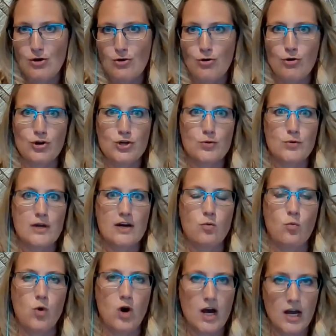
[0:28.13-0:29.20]
or you get
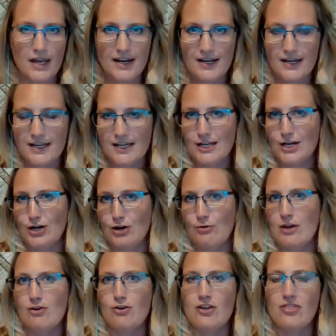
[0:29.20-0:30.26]
one you know
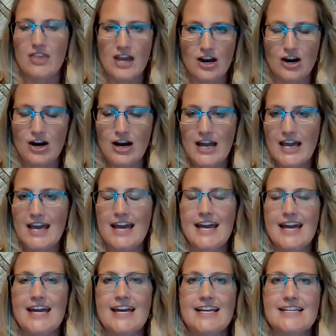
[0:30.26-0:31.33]
here and there
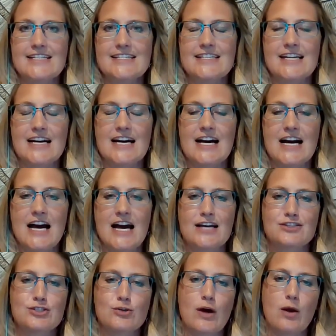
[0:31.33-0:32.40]
and uh,
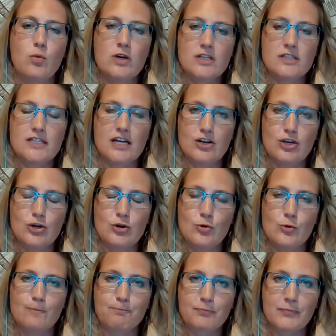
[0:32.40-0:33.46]
so I will tell
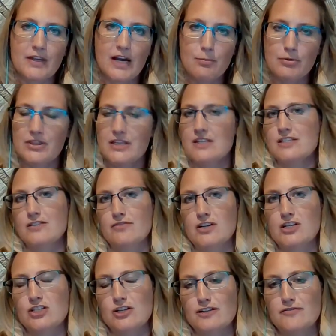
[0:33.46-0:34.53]
you a couple things as far as
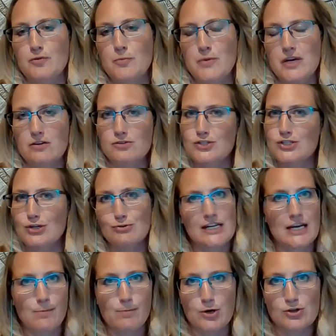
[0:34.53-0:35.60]
RSVP goes. Don't take
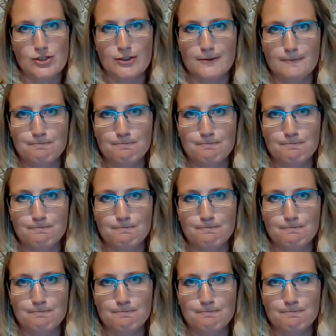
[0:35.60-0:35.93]
it personal.